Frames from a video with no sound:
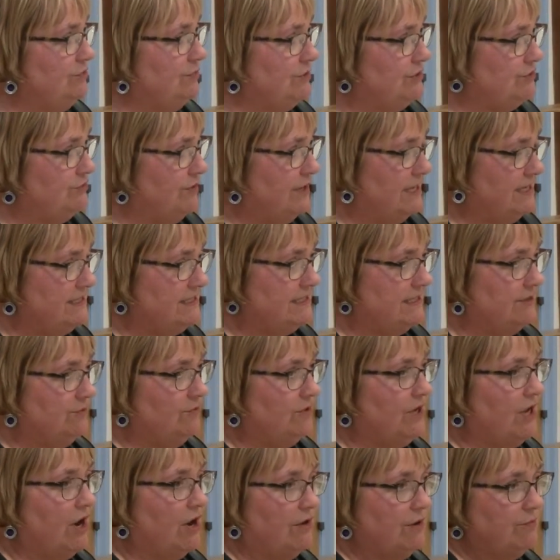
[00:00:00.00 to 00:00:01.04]
with transit,
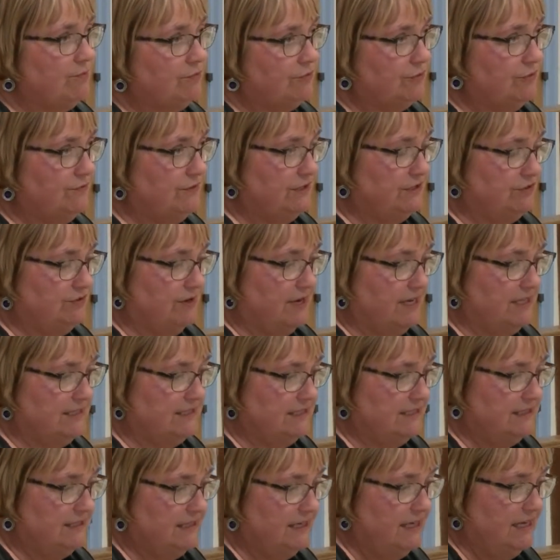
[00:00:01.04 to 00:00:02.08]
we are improving
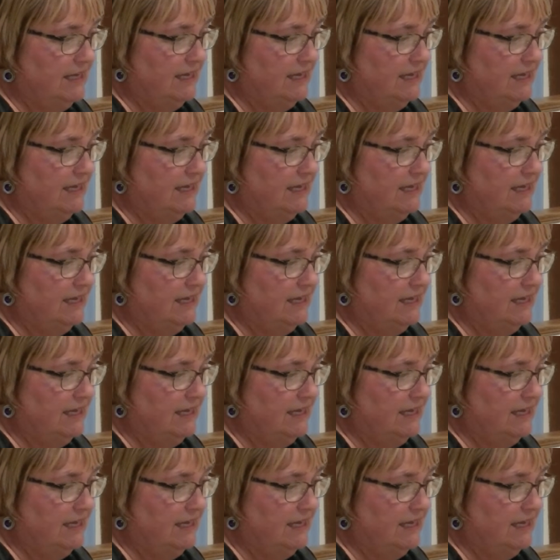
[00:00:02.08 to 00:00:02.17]
transit.